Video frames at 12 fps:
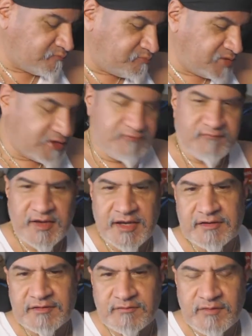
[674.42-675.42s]
Big
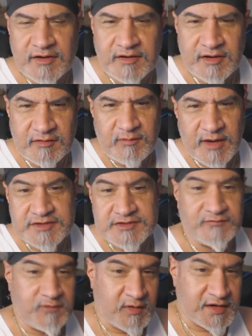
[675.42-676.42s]
fan of
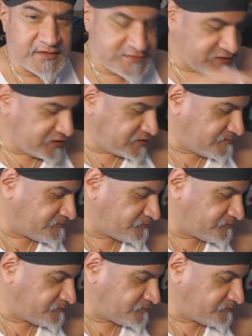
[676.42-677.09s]
actually, if you want to see